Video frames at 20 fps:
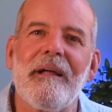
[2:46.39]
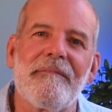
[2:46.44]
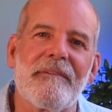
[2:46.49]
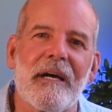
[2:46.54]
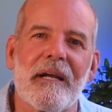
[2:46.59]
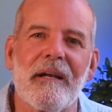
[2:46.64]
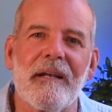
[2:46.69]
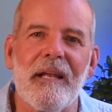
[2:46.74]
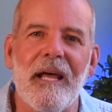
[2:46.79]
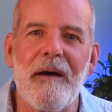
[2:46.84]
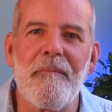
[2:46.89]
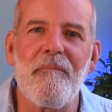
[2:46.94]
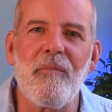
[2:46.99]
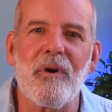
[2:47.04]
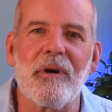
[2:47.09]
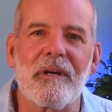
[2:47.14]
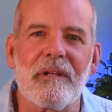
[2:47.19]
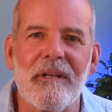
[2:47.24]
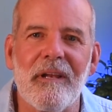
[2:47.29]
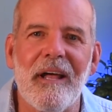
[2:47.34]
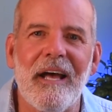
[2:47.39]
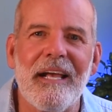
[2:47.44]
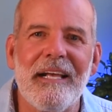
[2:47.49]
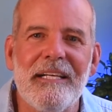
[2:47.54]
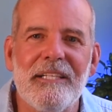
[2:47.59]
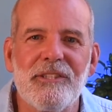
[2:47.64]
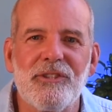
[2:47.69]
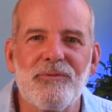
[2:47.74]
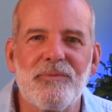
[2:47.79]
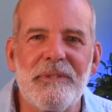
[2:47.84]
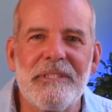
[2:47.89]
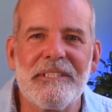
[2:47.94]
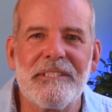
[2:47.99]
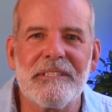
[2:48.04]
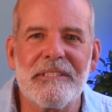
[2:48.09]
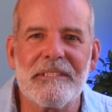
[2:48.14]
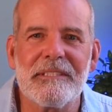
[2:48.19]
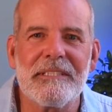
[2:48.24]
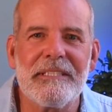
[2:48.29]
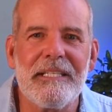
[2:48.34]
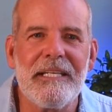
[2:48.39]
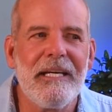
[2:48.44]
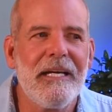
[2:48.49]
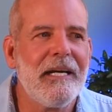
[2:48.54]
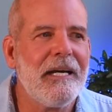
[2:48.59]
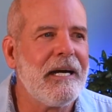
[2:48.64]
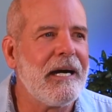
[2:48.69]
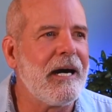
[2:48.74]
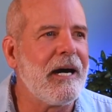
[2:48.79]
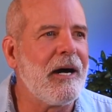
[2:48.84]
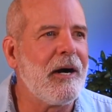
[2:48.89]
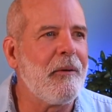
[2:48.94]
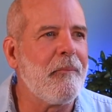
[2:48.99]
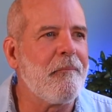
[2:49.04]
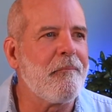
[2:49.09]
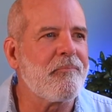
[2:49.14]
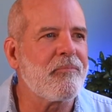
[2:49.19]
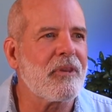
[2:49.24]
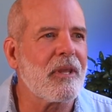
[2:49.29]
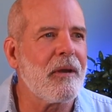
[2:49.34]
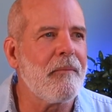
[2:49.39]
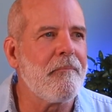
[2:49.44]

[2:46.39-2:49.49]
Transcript: I've got a lot more clients recently. My